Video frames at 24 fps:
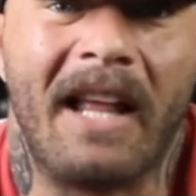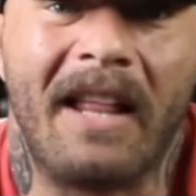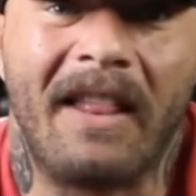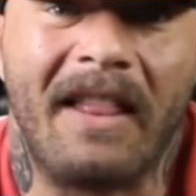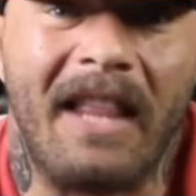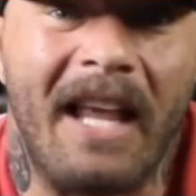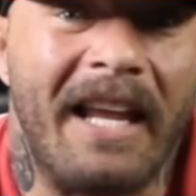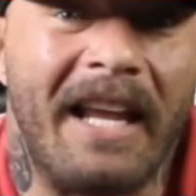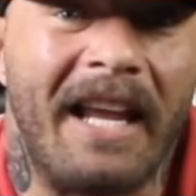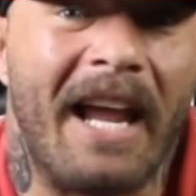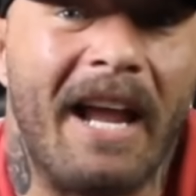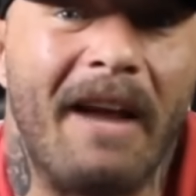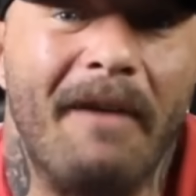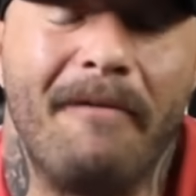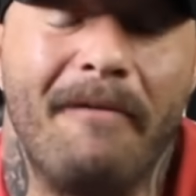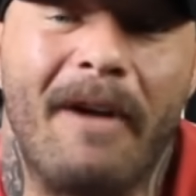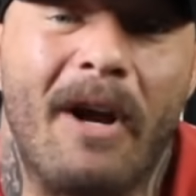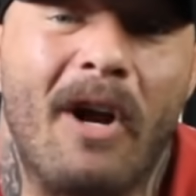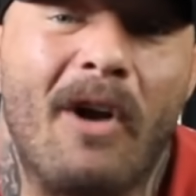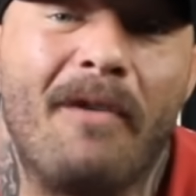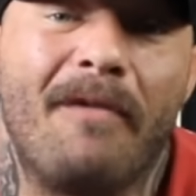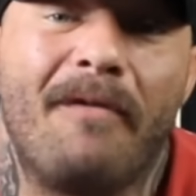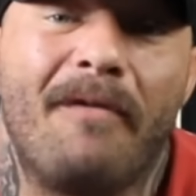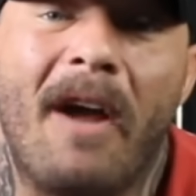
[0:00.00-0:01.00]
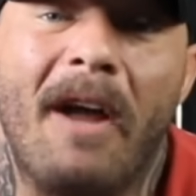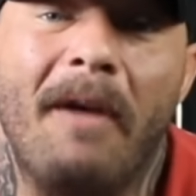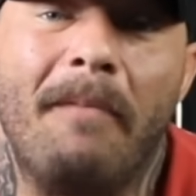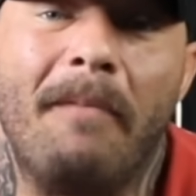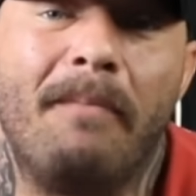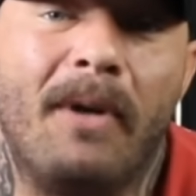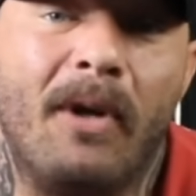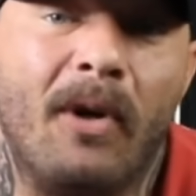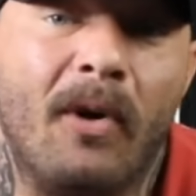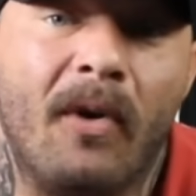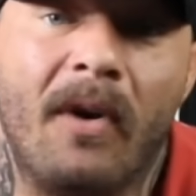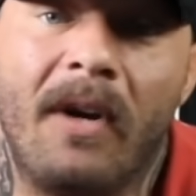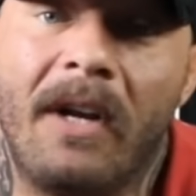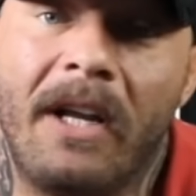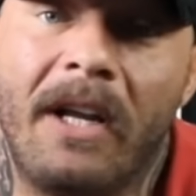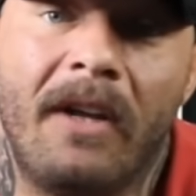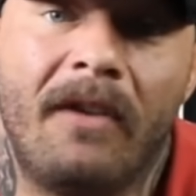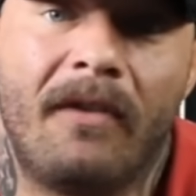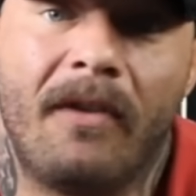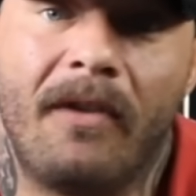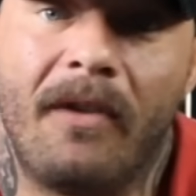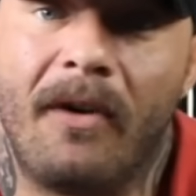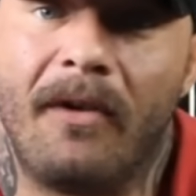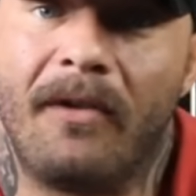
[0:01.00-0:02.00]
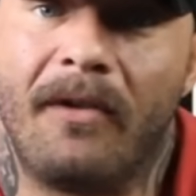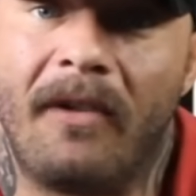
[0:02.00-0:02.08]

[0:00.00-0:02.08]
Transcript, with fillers: that they can't verify purity to their